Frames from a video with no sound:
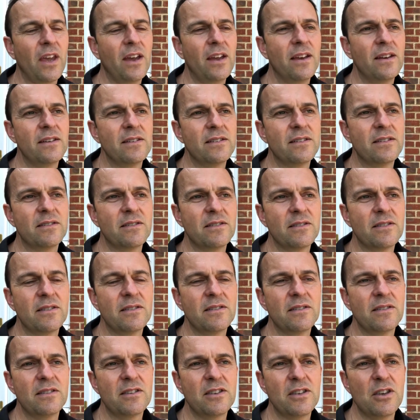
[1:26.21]
and
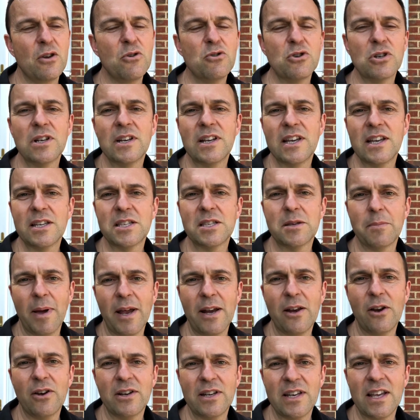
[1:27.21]
usually it's a
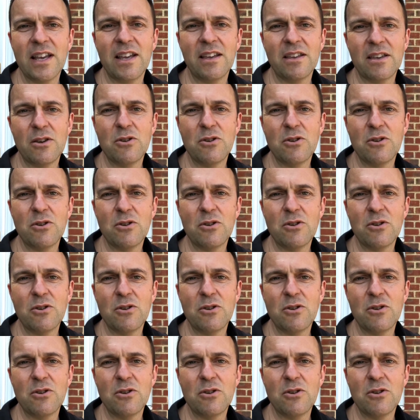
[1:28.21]
bad idea.